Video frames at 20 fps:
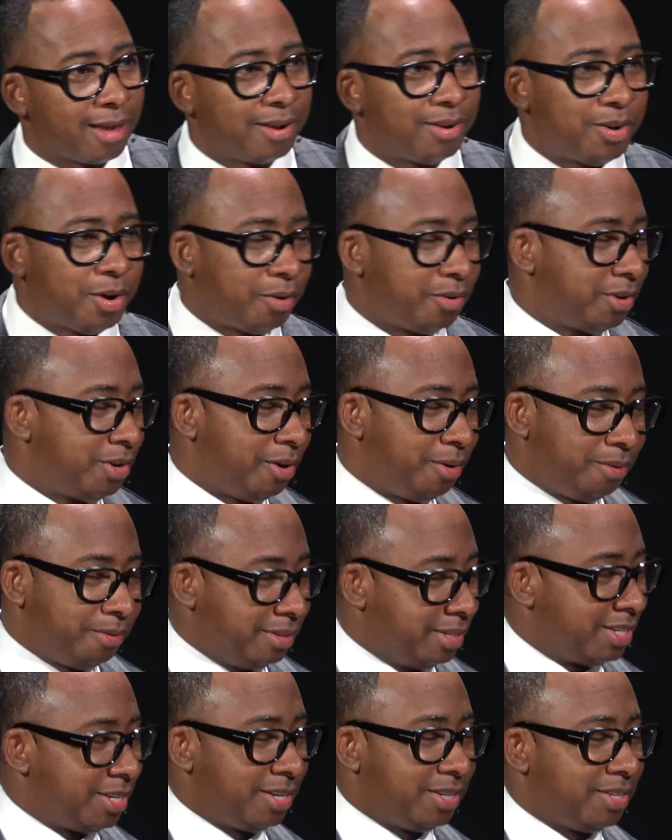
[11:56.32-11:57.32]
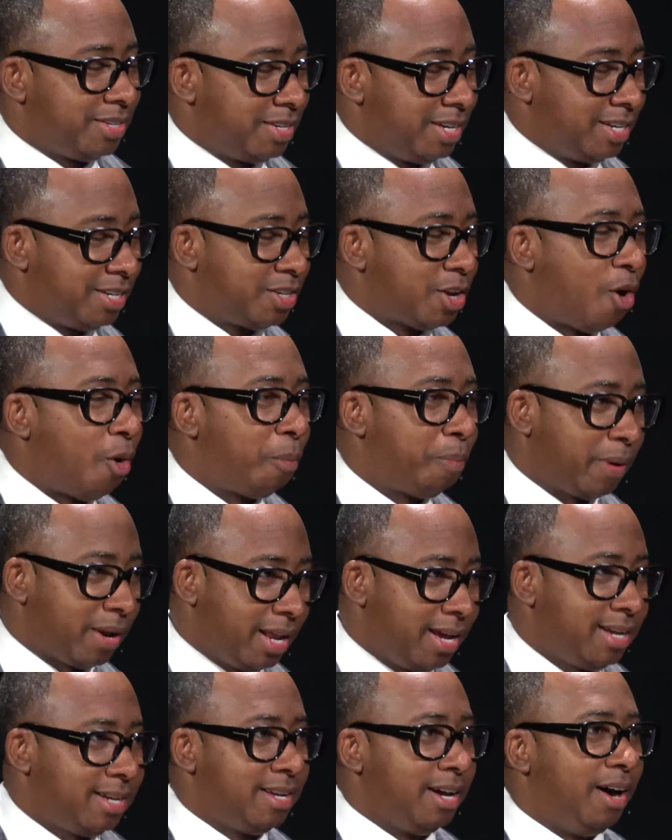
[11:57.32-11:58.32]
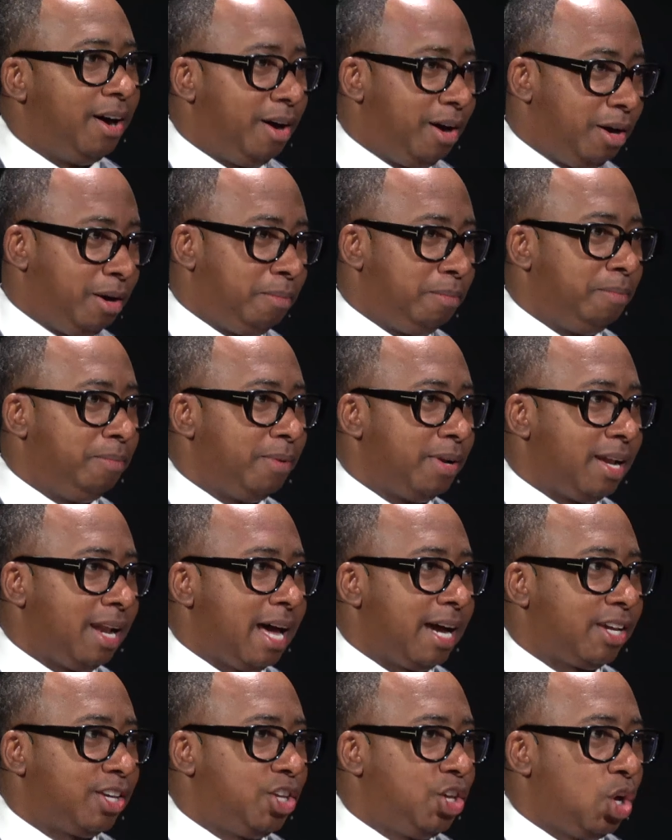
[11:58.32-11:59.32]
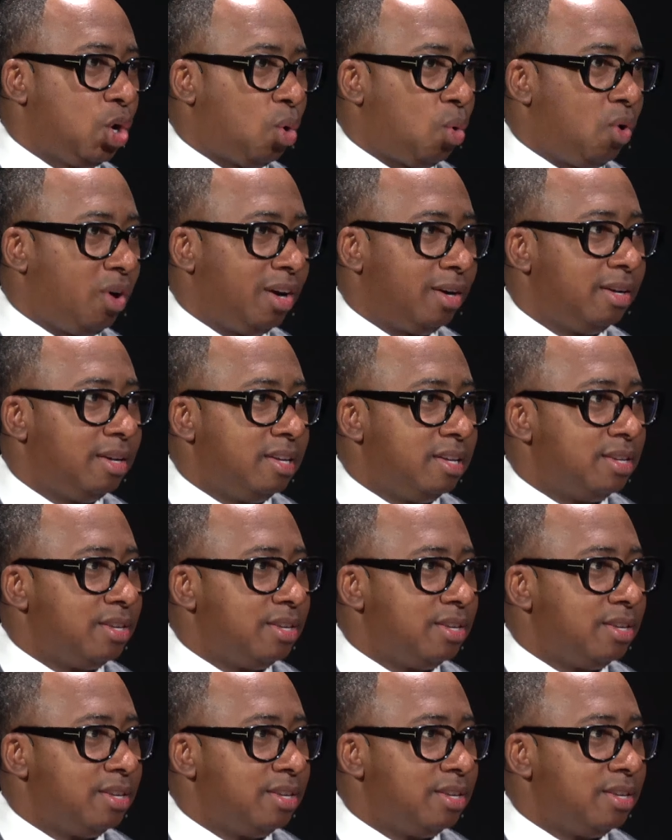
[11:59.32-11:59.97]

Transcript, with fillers: Don't, don't, don't play dumb like your